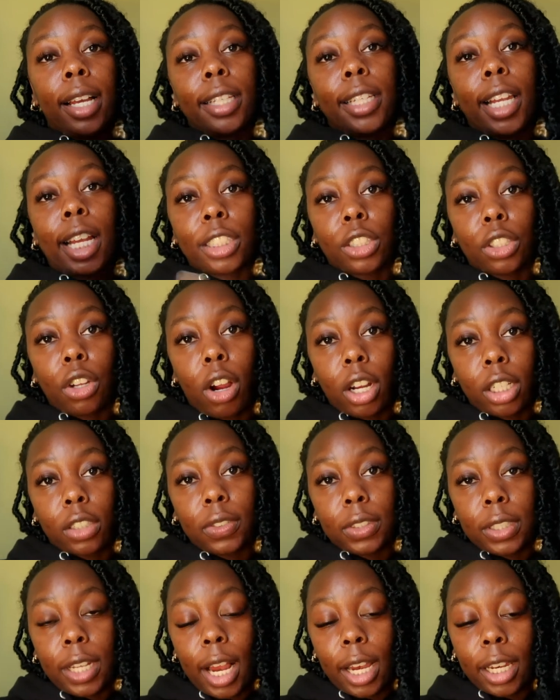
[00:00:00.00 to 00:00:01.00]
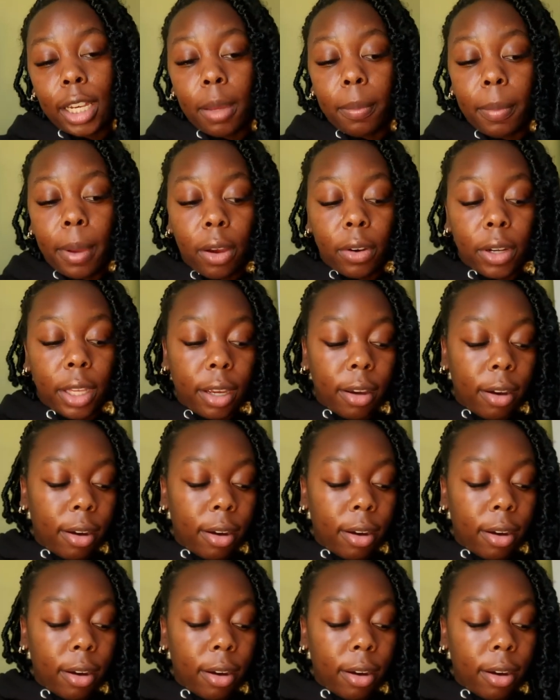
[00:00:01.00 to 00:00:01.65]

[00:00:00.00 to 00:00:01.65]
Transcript: That's the harsh reality about it.